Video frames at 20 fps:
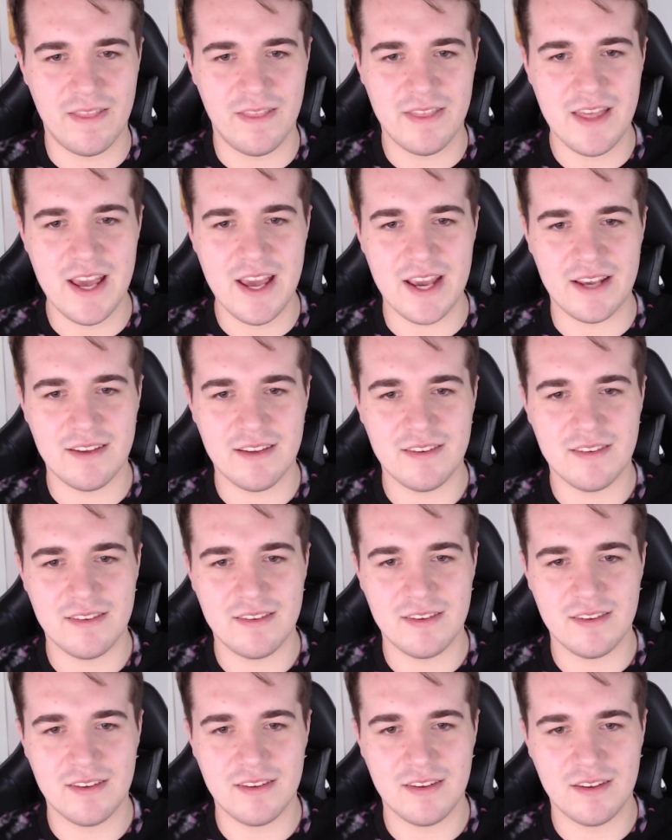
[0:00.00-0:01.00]

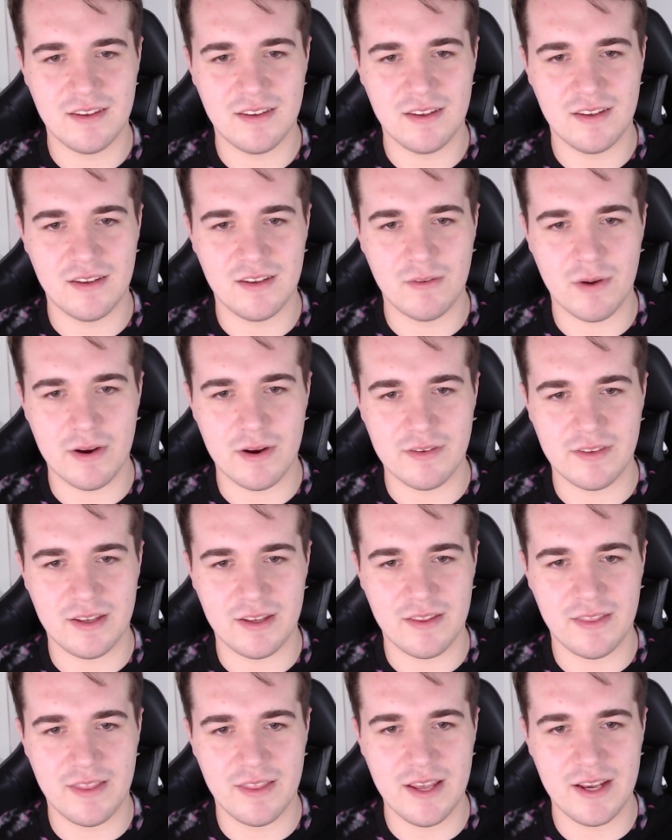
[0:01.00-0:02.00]
this, where is it?
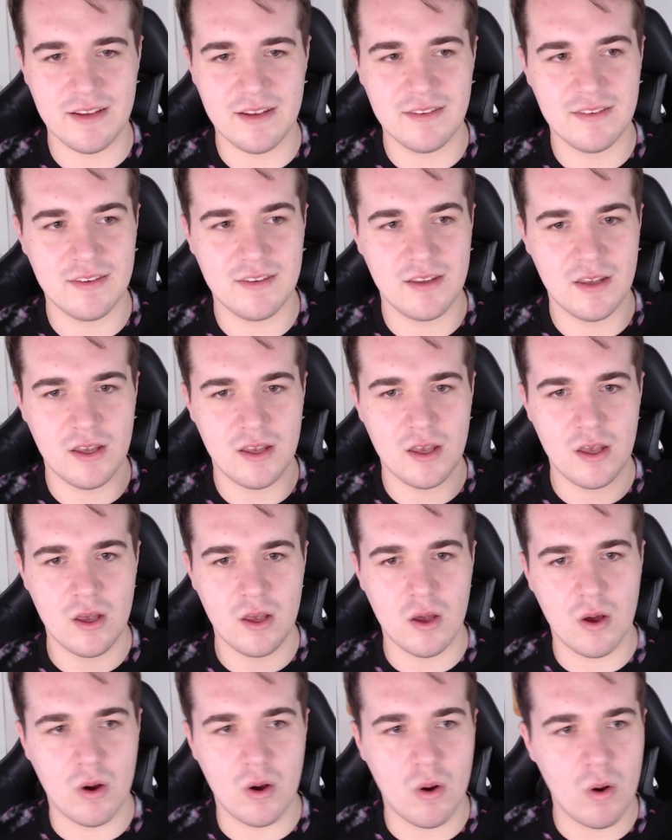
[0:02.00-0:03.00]
This,
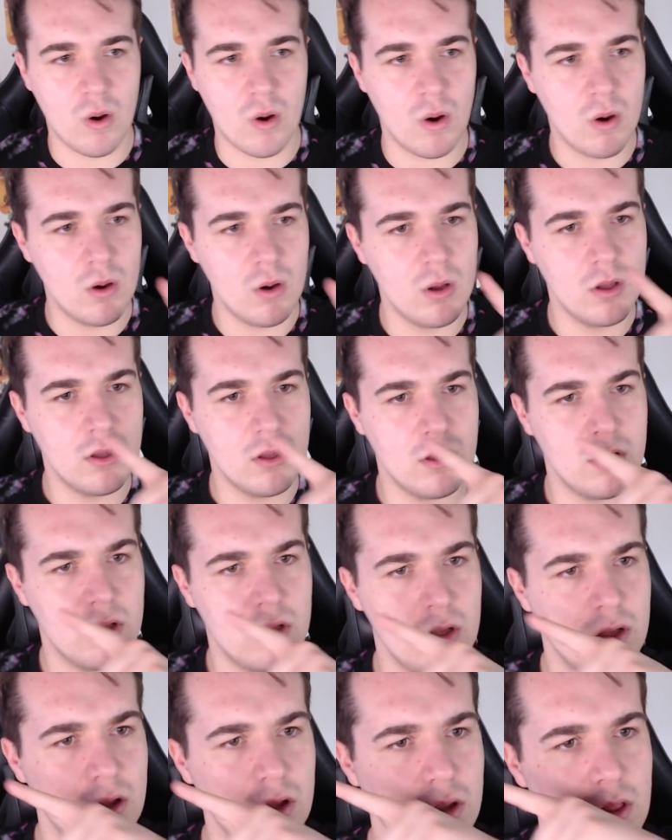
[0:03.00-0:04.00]
or
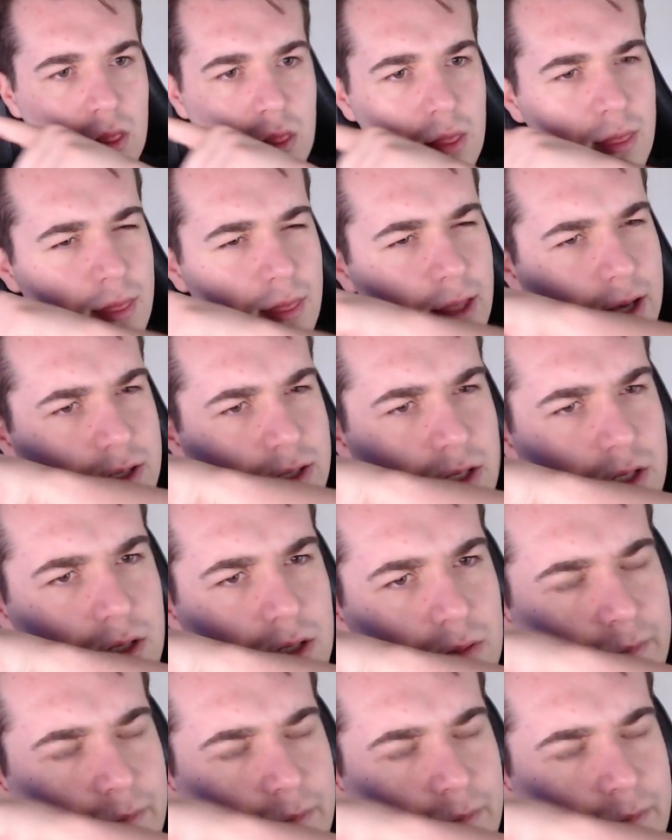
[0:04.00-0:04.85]
this.